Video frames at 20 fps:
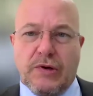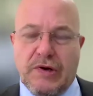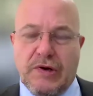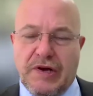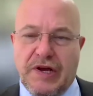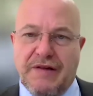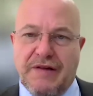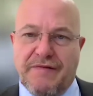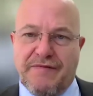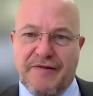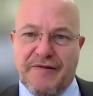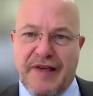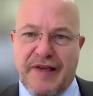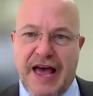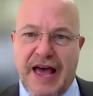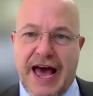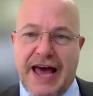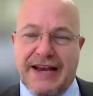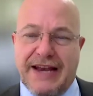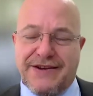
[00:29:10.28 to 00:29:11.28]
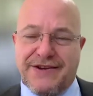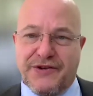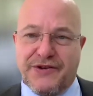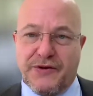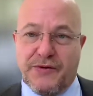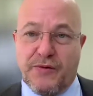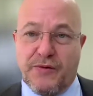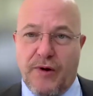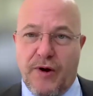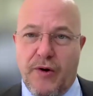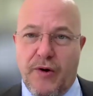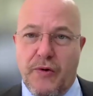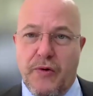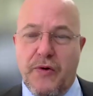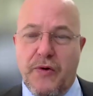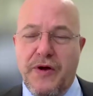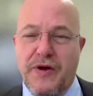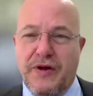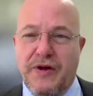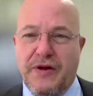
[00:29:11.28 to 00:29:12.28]
We're looking for that to
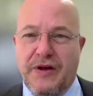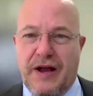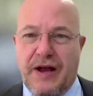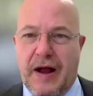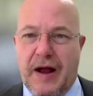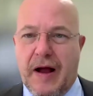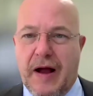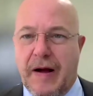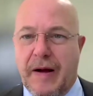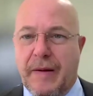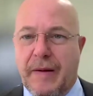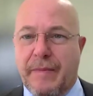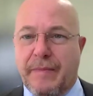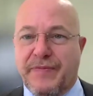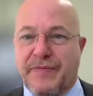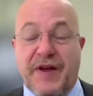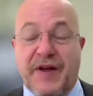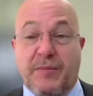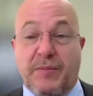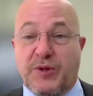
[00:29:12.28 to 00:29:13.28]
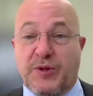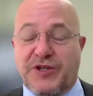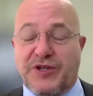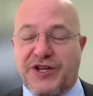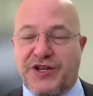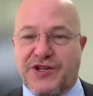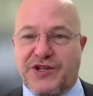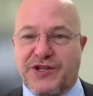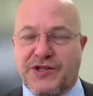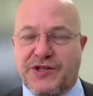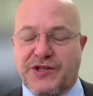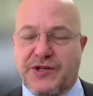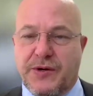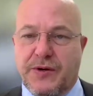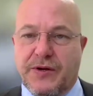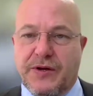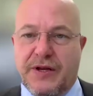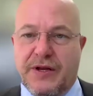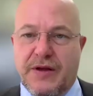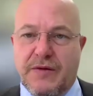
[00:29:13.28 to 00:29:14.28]
grow double digits,
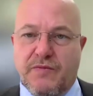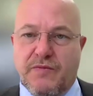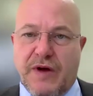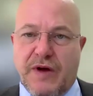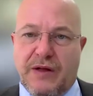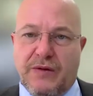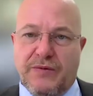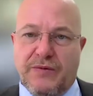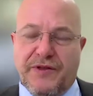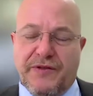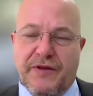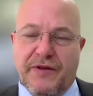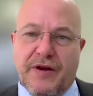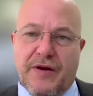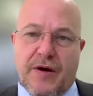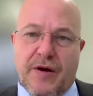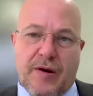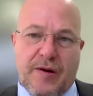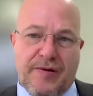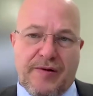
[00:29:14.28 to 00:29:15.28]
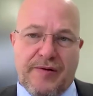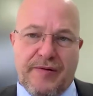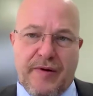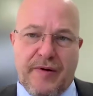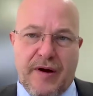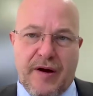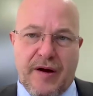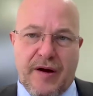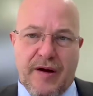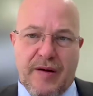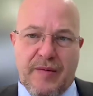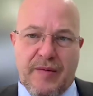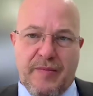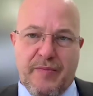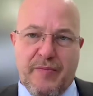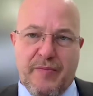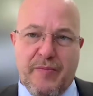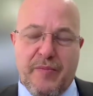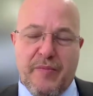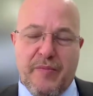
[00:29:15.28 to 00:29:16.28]
certainly well within
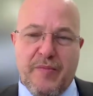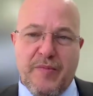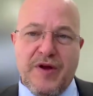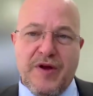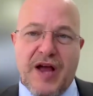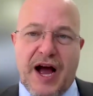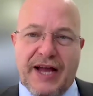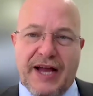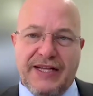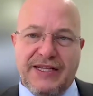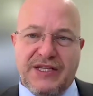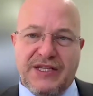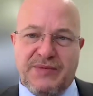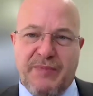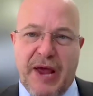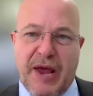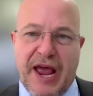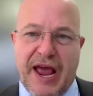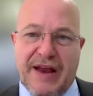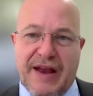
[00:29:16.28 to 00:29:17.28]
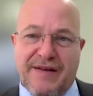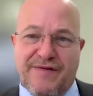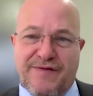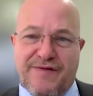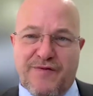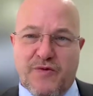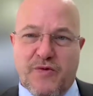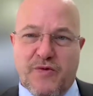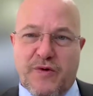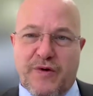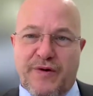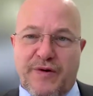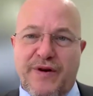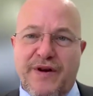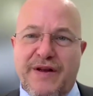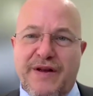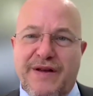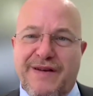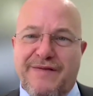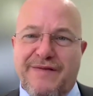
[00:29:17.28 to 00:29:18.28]
our guidance band
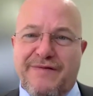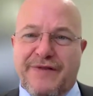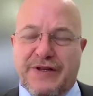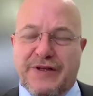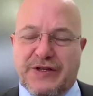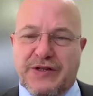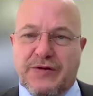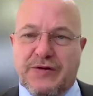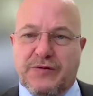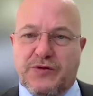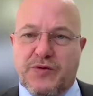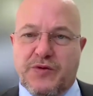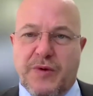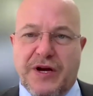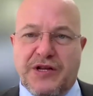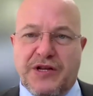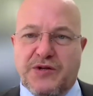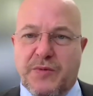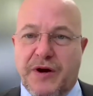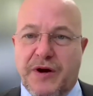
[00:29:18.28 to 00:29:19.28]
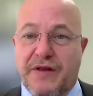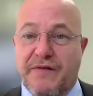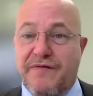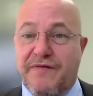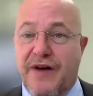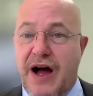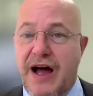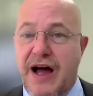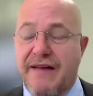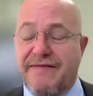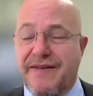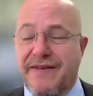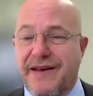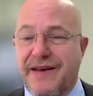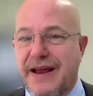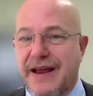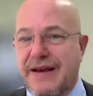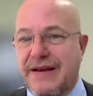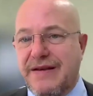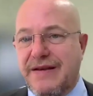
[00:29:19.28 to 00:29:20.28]
for fiscal 2025.
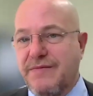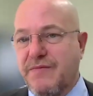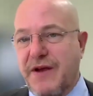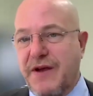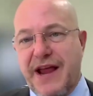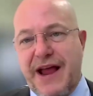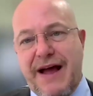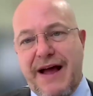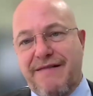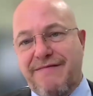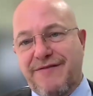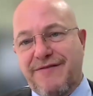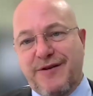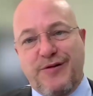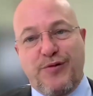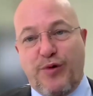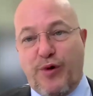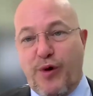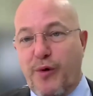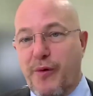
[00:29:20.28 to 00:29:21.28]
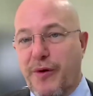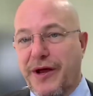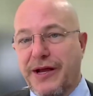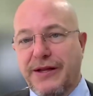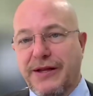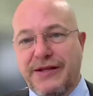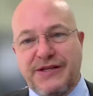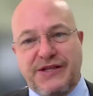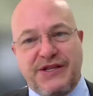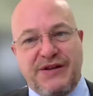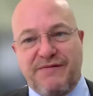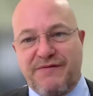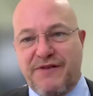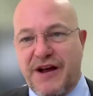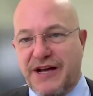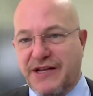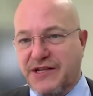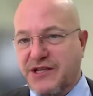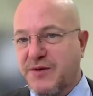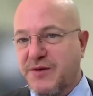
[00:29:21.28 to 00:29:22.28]
And we have a growing list
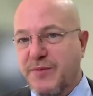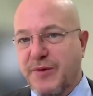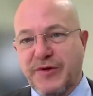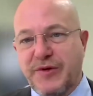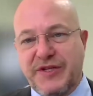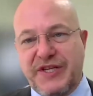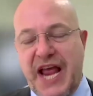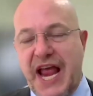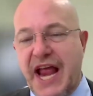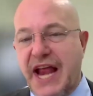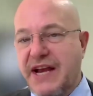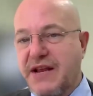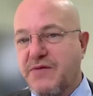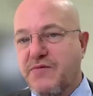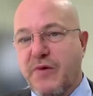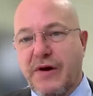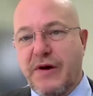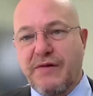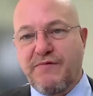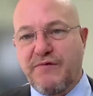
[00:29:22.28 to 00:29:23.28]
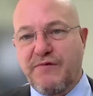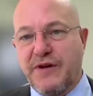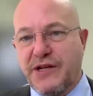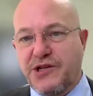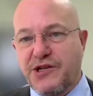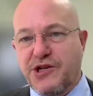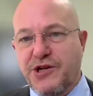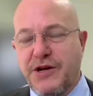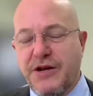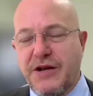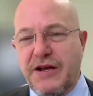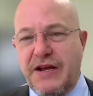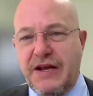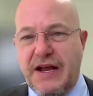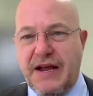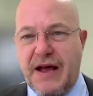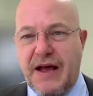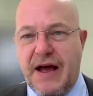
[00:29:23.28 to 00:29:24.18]
of customers, any one of which